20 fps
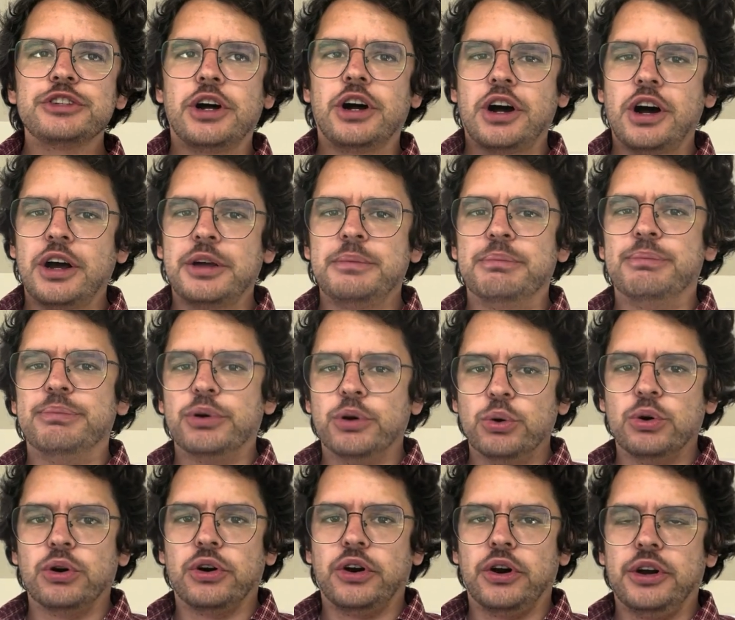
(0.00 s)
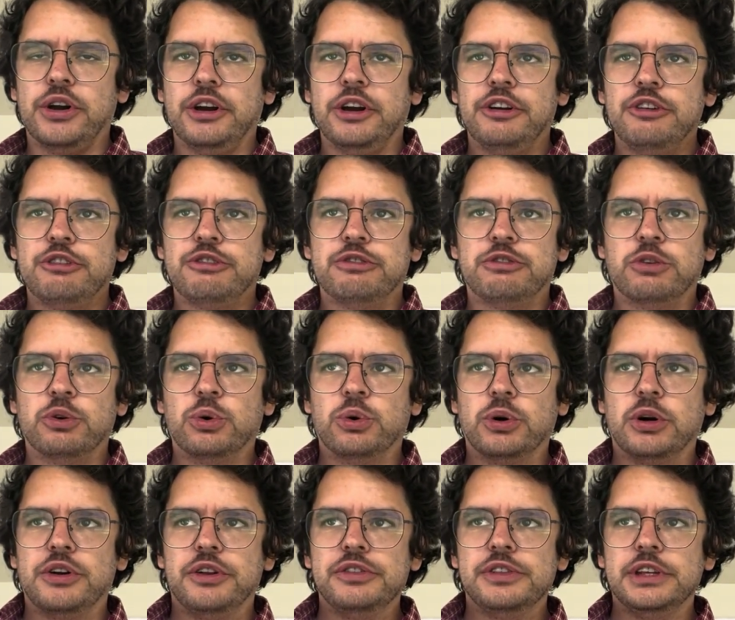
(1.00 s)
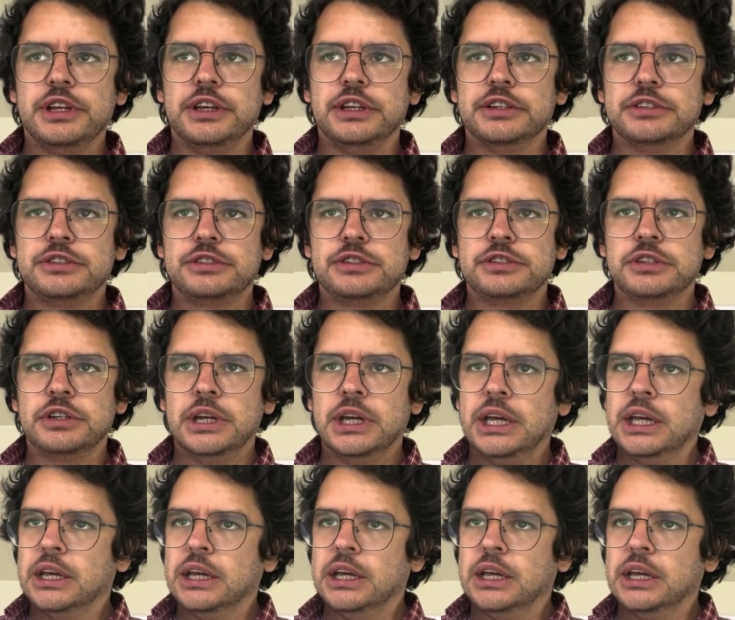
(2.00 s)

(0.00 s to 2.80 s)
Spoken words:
on board for this